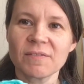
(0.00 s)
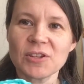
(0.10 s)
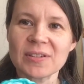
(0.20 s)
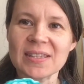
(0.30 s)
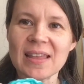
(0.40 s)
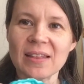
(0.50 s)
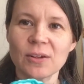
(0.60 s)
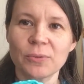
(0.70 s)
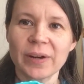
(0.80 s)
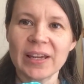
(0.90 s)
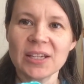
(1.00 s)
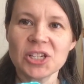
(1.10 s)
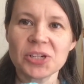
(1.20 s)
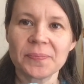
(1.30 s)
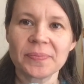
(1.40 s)
you can see that little
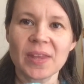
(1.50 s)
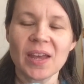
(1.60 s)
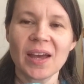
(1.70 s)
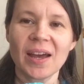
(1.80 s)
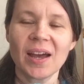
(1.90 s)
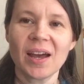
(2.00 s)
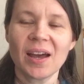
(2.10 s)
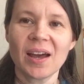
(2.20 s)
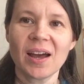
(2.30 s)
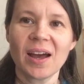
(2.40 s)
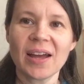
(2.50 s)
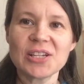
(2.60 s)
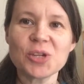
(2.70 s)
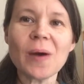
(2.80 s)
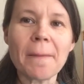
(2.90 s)
ridge, I
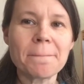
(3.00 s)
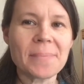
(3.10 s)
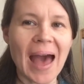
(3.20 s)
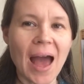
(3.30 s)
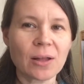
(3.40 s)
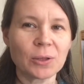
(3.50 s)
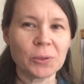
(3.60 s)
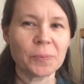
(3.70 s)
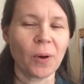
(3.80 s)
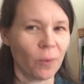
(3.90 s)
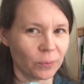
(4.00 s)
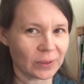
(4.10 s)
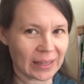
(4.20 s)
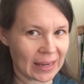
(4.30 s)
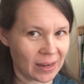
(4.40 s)
do a back loop
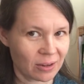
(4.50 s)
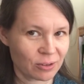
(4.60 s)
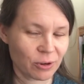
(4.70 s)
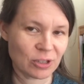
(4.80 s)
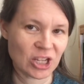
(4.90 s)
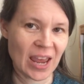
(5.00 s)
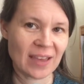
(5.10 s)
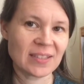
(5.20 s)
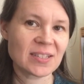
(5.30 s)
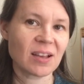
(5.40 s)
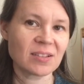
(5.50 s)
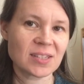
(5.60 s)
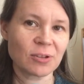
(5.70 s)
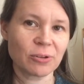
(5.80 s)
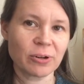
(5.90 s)
only crochet, and this is all
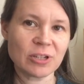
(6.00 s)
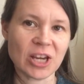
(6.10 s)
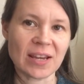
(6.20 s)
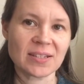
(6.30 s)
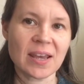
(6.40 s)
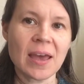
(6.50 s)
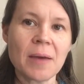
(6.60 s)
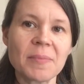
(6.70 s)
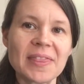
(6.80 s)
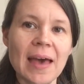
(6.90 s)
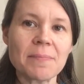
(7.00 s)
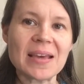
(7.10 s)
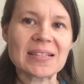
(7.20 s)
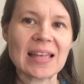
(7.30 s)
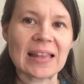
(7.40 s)
single crochets, but that
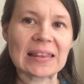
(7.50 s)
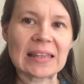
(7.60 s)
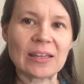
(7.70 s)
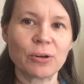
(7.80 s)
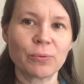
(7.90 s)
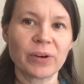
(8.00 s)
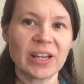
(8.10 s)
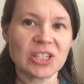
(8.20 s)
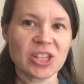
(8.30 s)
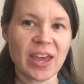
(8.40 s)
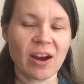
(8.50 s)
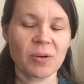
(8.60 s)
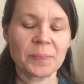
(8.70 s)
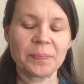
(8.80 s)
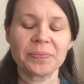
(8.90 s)
makes that little ridge
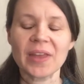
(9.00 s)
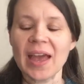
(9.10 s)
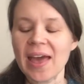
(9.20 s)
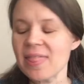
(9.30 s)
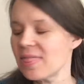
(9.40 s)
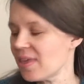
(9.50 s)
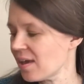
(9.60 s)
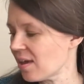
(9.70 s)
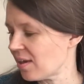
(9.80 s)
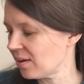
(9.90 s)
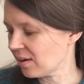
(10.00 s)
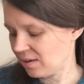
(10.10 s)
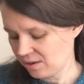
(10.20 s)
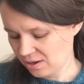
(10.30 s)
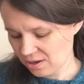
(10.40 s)
there. And then
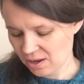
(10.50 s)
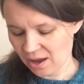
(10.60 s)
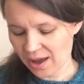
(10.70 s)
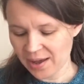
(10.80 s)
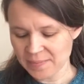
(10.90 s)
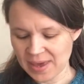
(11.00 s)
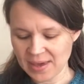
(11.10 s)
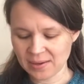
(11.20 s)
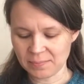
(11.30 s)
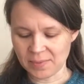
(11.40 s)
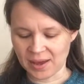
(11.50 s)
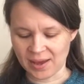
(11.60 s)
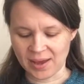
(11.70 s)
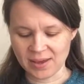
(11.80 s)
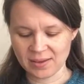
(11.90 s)
I make
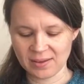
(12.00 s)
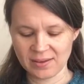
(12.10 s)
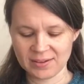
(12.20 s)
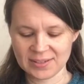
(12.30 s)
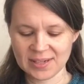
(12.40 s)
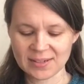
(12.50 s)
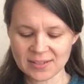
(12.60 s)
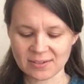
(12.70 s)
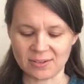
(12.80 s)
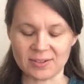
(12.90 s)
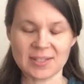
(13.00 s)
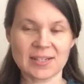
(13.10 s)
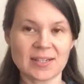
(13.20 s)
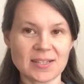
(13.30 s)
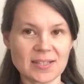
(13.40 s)
my tentacles
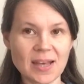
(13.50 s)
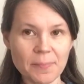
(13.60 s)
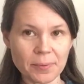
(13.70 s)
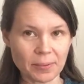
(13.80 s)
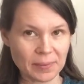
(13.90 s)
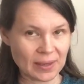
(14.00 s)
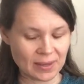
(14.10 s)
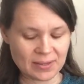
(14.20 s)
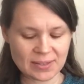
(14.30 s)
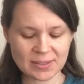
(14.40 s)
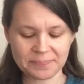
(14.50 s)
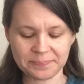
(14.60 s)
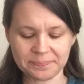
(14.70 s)
as a separate piece,